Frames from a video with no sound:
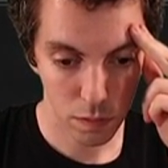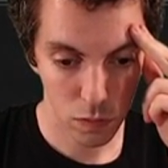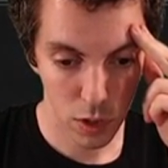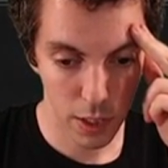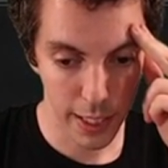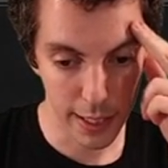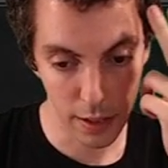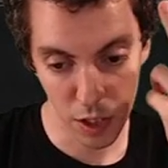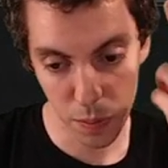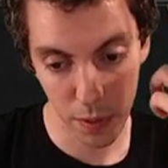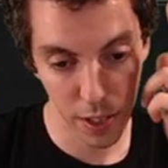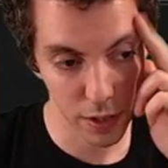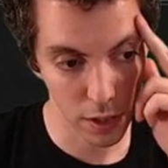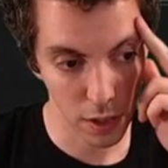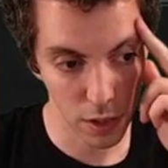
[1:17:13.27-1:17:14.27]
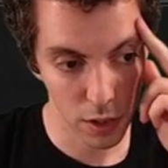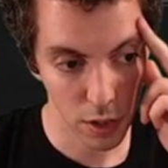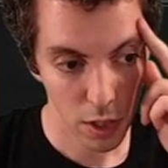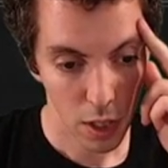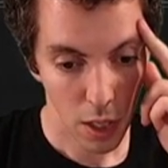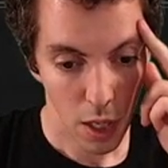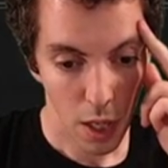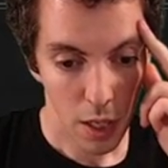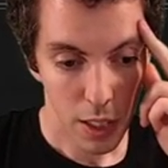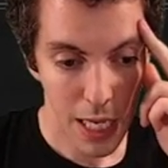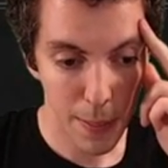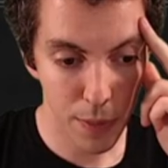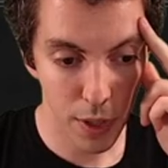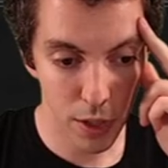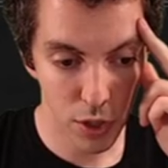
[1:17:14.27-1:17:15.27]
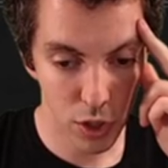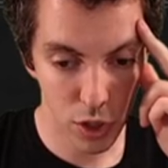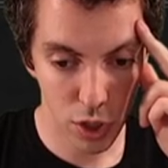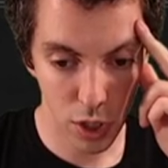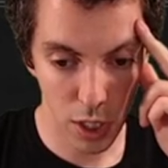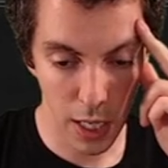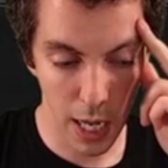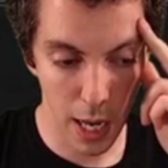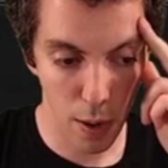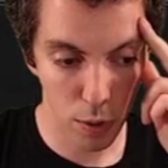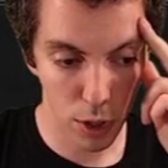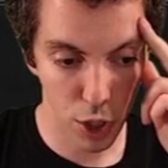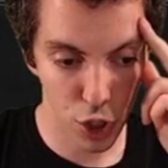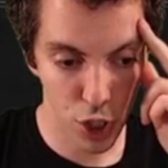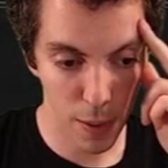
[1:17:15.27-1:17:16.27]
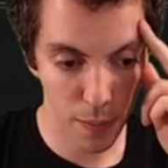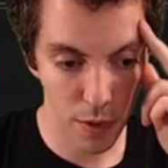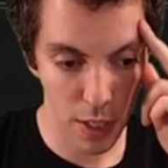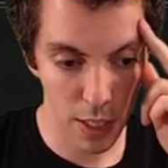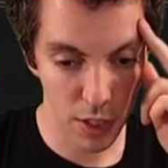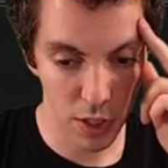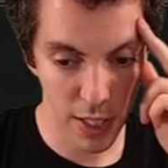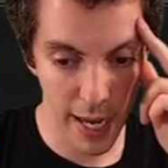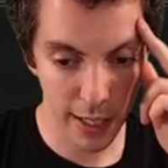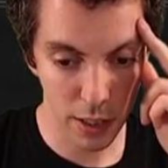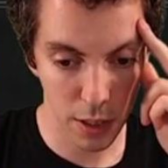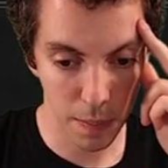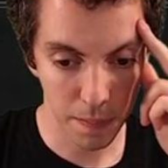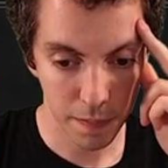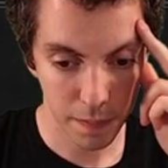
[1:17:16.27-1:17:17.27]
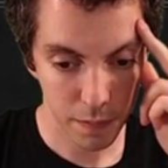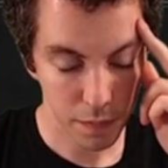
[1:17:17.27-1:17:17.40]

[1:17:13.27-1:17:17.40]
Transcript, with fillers: Alright, this plays, I guess. Keep this. Uh, we're gonna ship the Sanctum.